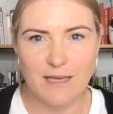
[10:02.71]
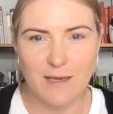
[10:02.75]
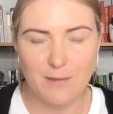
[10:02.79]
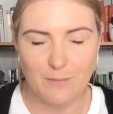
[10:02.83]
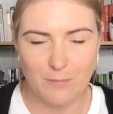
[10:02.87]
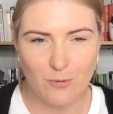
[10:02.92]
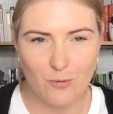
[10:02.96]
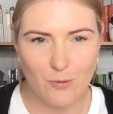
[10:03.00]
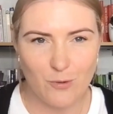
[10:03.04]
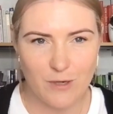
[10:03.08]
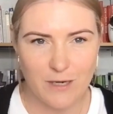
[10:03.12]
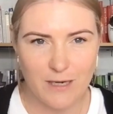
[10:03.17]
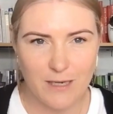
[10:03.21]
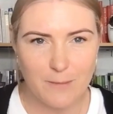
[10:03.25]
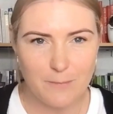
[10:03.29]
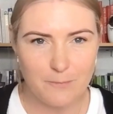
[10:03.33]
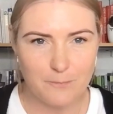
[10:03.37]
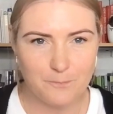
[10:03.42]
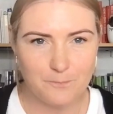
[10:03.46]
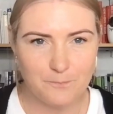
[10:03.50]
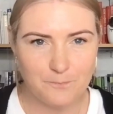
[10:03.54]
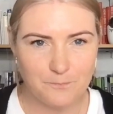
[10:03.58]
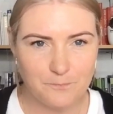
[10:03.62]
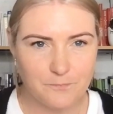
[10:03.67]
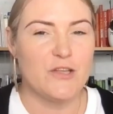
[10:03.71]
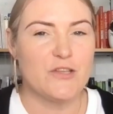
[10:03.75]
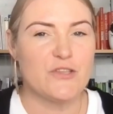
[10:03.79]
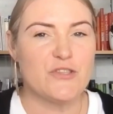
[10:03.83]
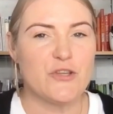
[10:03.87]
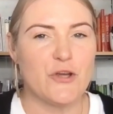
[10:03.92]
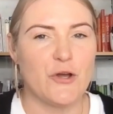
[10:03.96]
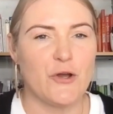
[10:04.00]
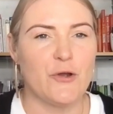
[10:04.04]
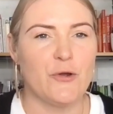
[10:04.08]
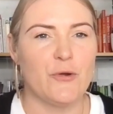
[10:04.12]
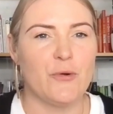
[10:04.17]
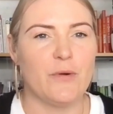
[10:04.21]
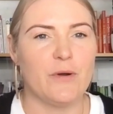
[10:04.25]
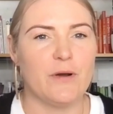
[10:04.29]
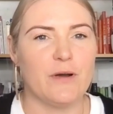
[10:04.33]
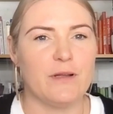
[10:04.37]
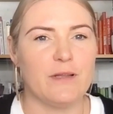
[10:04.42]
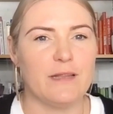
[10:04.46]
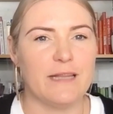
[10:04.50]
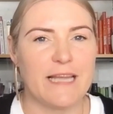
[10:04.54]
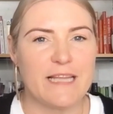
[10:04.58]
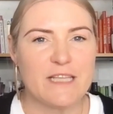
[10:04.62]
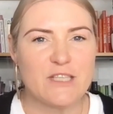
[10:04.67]
important. So
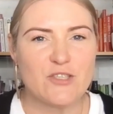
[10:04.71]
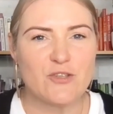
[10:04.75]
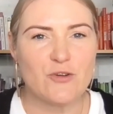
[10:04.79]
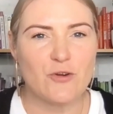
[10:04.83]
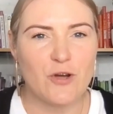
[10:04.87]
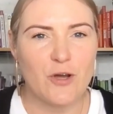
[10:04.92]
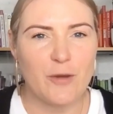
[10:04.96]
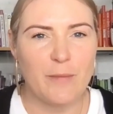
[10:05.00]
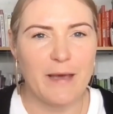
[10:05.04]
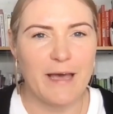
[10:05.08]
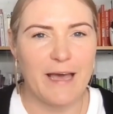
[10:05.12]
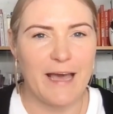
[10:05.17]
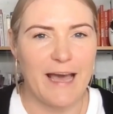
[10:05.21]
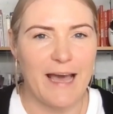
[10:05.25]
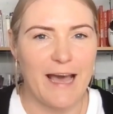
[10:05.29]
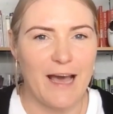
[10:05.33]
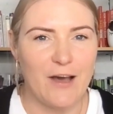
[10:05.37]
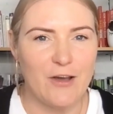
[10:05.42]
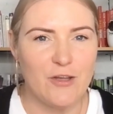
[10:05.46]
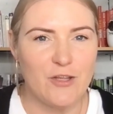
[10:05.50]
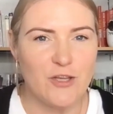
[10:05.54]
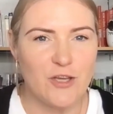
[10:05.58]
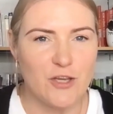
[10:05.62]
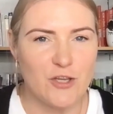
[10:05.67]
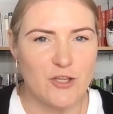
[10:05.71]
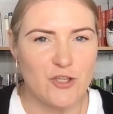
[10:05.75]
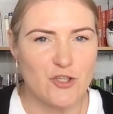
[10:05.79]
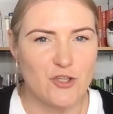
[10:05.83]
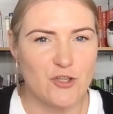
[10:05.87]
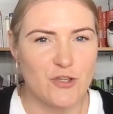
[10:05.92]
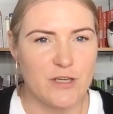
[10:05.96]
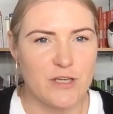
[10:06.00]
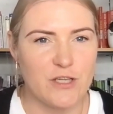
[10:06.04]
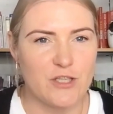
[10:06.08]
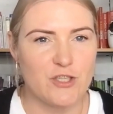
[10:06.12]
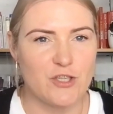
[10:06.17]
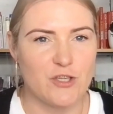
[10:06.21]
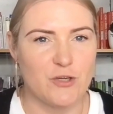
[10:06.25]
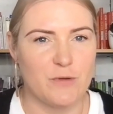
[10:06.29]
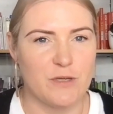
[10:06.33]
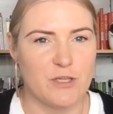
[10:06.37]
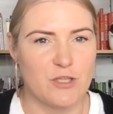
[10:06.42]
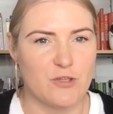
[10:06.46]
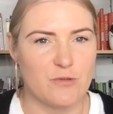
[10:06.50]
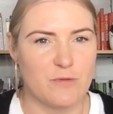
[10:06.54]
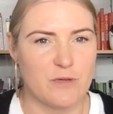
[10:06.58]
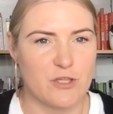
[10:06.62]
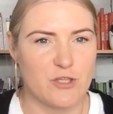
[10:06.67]
let's talk about how you can tune into your
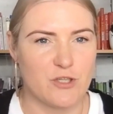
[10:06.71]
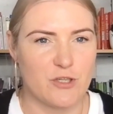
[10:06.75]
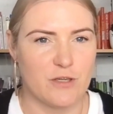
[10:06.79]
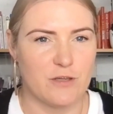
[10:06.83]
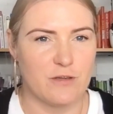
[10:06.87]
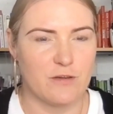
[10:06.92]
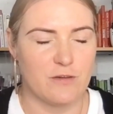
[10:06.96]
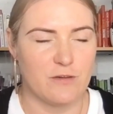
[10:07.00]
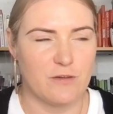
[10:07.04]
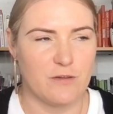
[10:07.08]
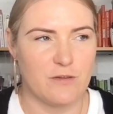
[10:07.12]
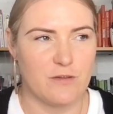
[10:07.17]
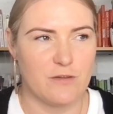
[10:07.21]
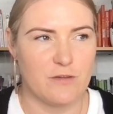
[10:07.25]
intuition.